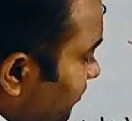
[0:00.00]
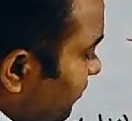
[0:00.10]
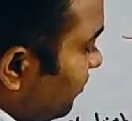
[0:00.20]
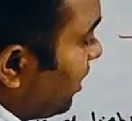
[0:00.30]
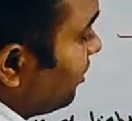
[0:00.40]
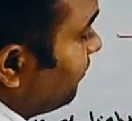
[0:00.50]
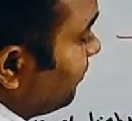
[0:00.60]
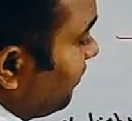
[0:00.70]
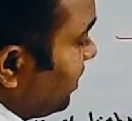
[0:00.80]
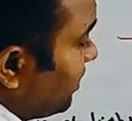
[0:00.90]
now if
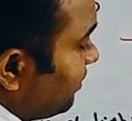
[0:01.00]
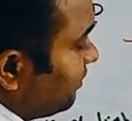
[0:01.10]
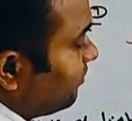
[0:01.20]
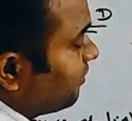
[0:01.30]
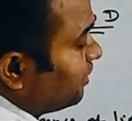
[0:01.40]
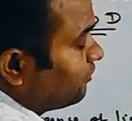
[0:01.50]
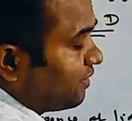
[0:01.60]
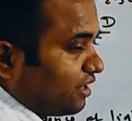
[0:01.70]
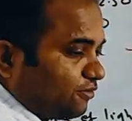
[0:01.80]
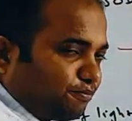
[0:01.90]
you want to
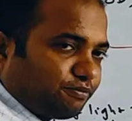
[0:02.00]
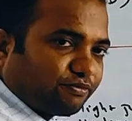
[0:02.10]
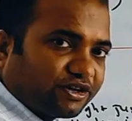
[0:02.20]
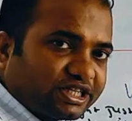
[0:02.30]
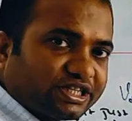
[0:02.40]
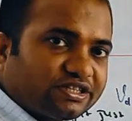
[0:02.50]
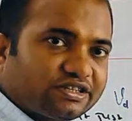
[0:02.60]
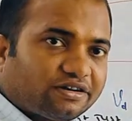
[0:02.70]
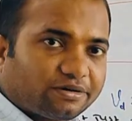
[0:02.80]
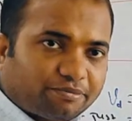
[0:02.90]
find out Vergence
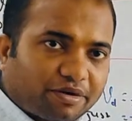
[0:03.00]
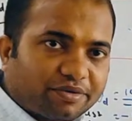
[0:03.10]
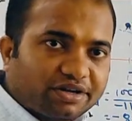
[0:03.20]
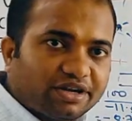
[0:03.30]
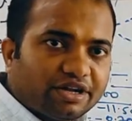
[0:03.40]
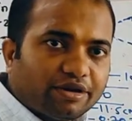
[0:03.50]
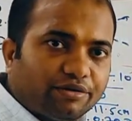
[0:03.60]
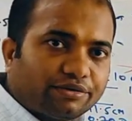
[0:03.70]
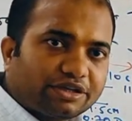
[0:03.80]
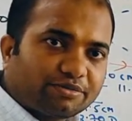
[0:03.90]
or power, you will
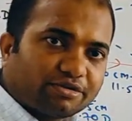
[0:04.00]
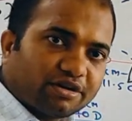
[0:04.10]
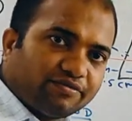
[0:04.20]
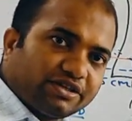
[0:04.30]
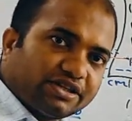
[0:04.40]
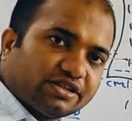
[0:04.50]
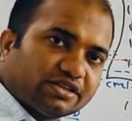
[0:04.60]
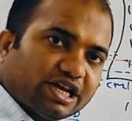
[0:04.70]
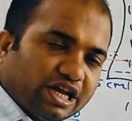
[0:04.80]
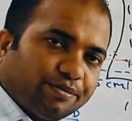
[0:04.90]
do reciprocal of distance.
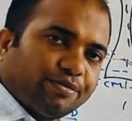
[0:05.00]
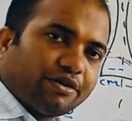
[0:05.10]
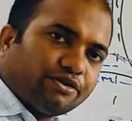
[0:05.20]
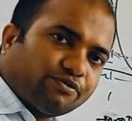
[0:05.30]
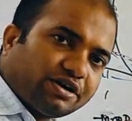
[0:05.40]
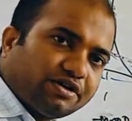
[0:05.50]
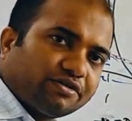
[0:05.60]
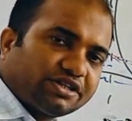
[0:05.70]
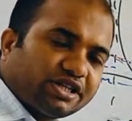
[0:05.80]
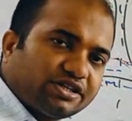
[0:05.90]
If you want to find out
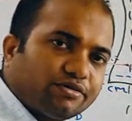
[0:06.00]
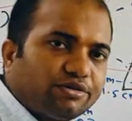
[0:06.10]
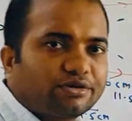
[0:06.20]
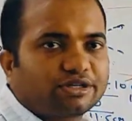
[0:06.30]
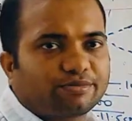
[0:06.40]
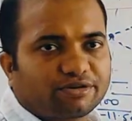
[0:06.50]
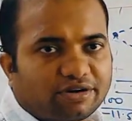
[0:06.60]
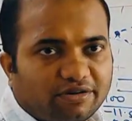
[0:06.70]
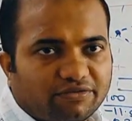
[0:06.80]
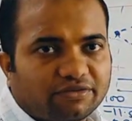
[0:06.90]
distance, you will do reciprocal
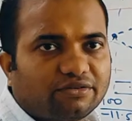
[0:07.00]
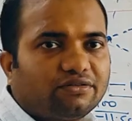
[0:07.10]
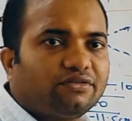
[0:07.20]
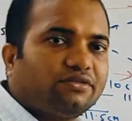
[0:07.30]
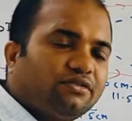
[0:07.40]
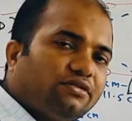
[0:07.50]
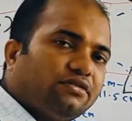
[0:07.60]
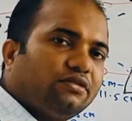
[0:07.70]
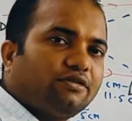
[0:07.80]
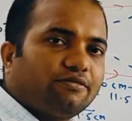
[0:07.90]
of
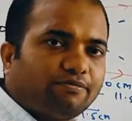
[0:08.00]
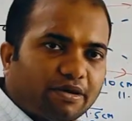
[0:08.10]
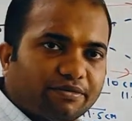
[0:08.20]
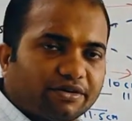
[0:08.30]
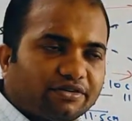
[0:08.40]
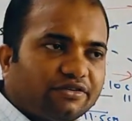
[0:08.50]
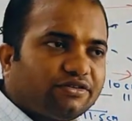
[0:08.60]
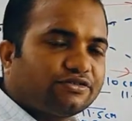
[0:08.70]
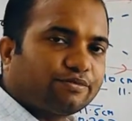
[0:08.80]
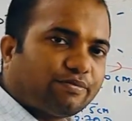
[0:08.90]
power.
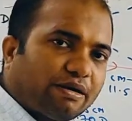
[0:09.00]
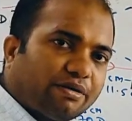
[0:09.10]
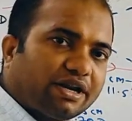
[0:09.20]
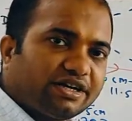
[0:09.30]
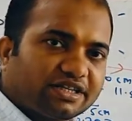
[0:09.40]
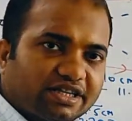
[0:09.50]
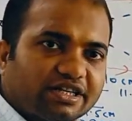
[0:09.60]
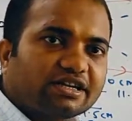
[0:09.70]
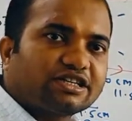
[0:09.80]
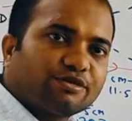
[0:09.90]
So power and distance
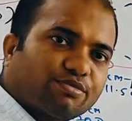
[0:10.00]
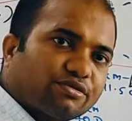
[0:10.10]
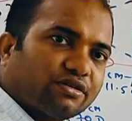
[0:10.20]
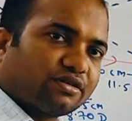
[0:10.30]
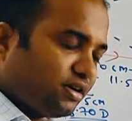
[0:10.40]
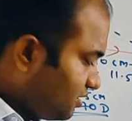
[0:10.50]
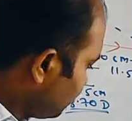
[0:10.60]
are reciprocal, right?